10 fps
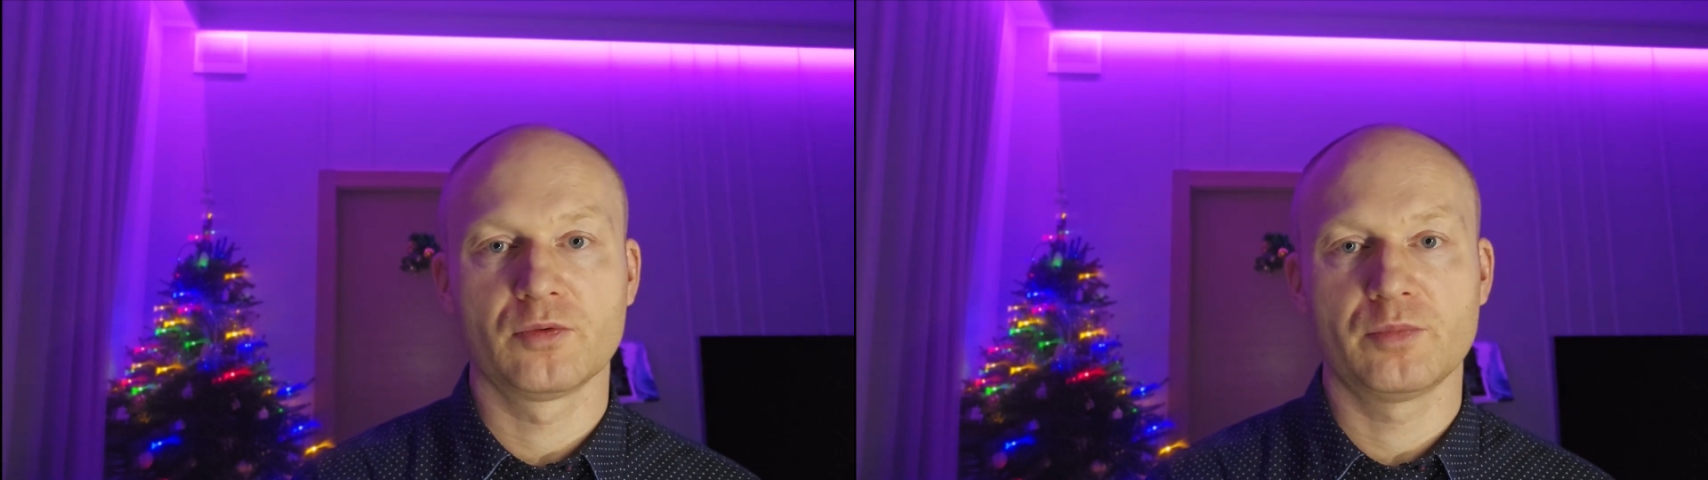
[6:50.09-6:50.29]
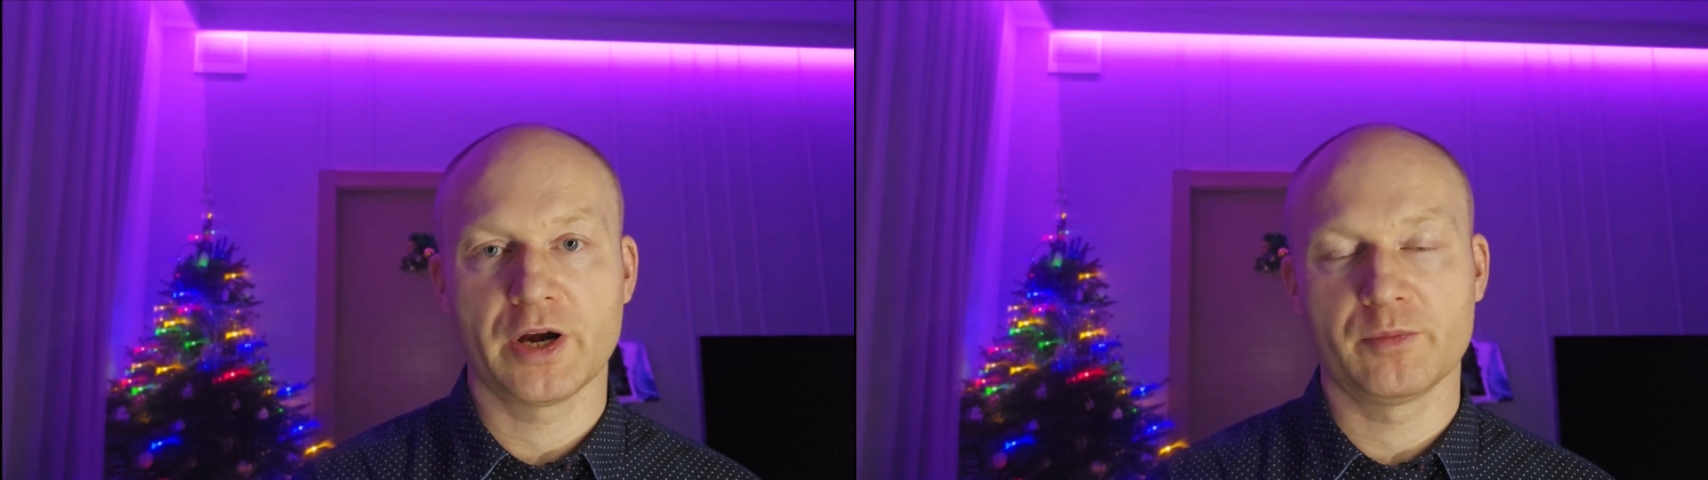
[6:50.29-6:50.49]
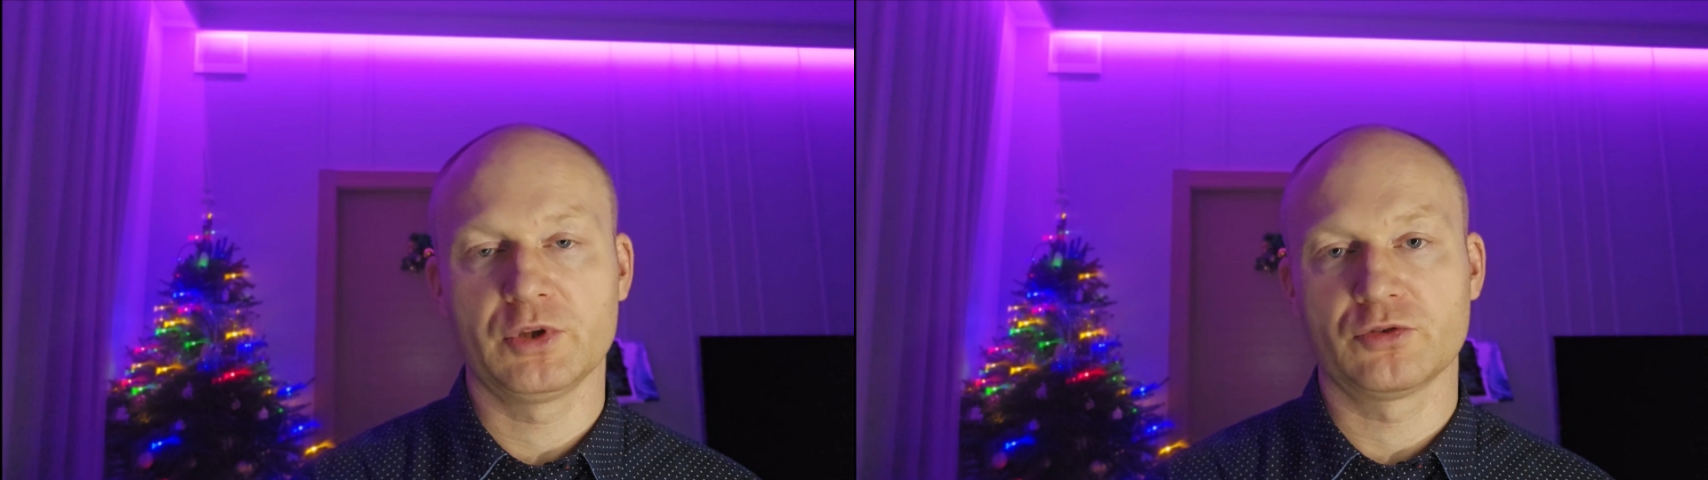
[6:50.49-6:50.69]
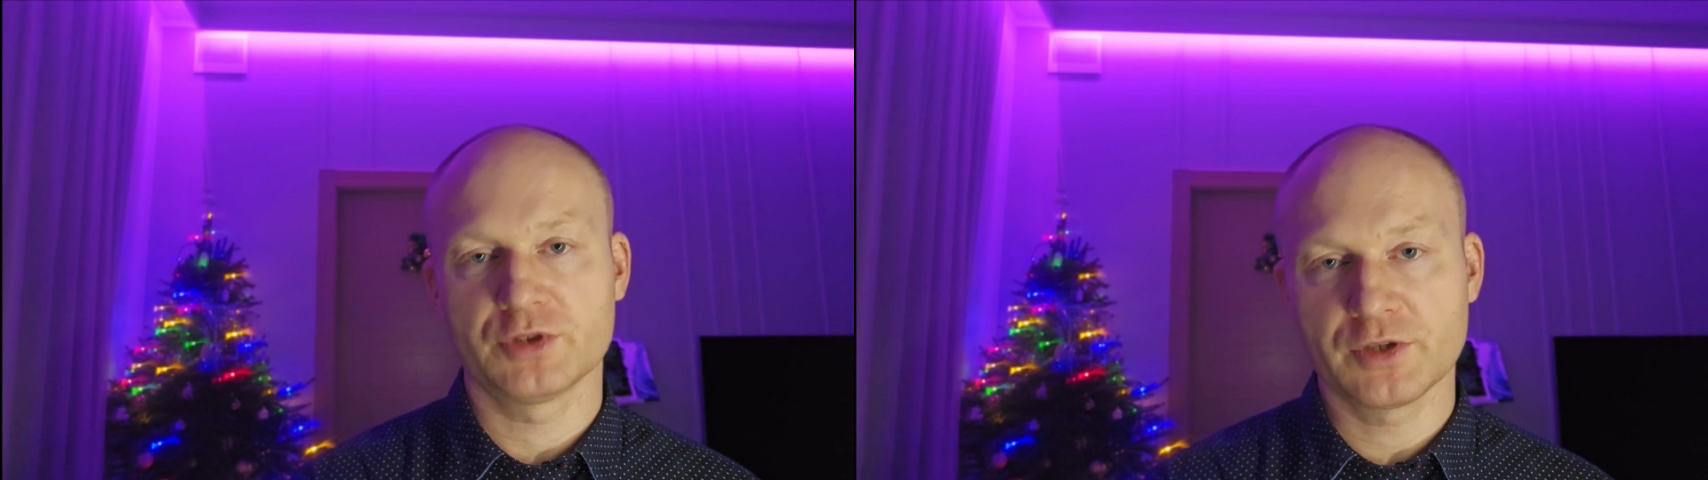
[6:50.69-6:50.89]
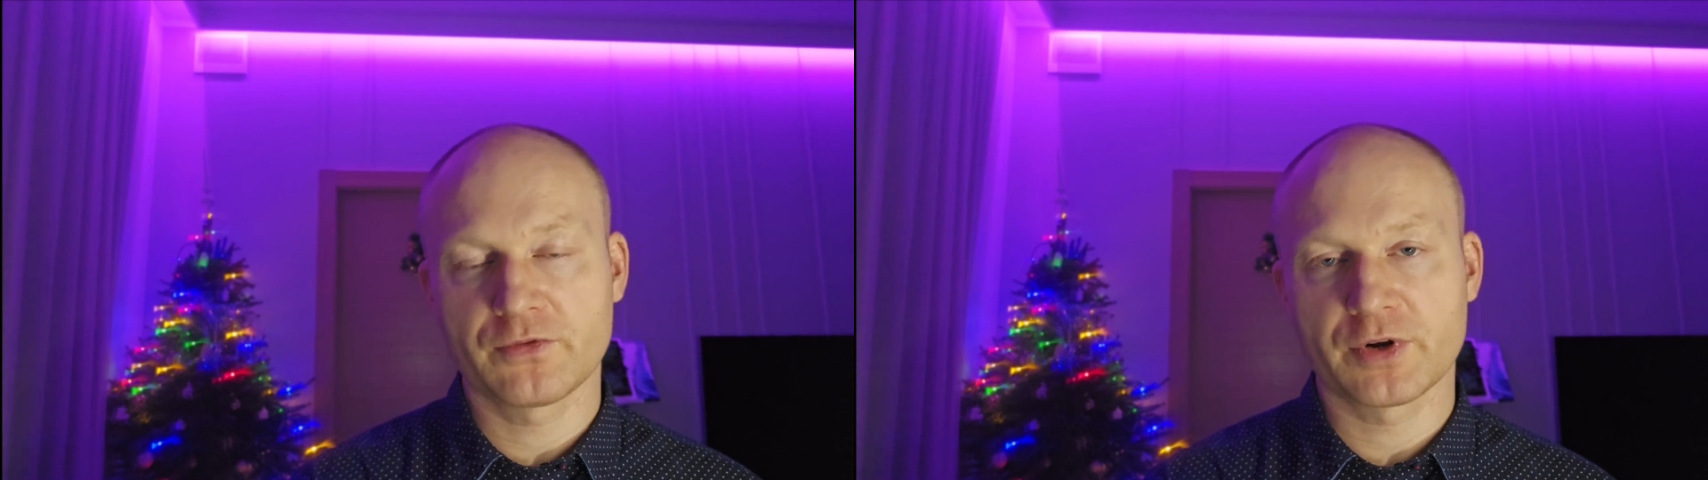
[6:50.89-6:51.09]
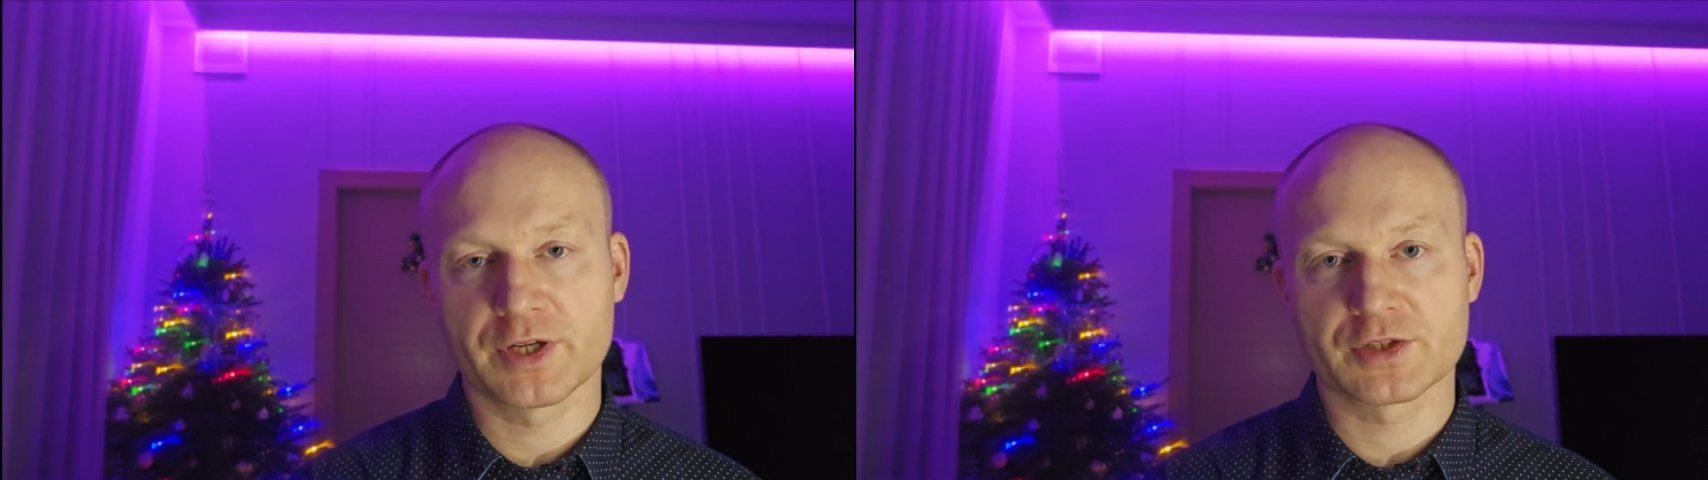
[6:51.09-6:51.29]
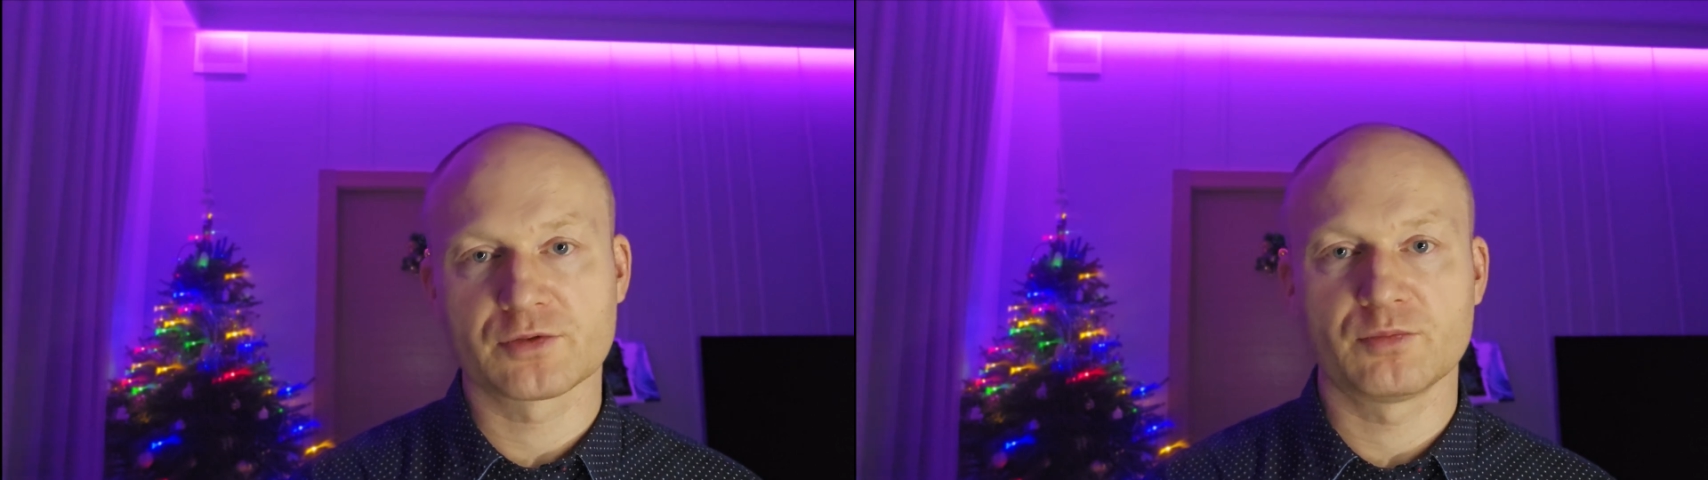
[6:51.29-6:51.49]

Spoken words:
parameter difference